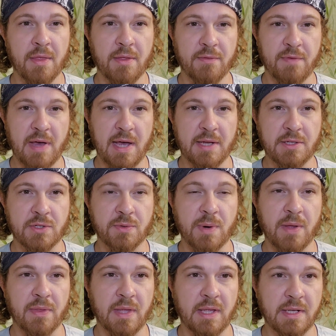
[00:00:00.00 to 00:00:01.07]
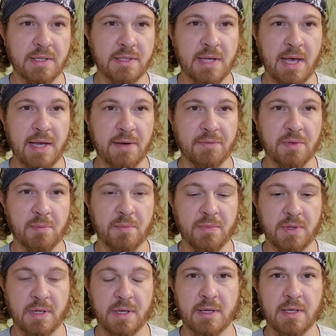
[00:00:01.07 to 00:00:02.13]
the vines around the inside of the
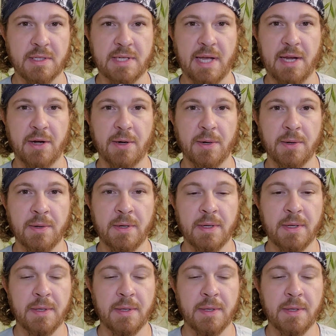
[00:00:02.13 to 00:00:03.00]
container,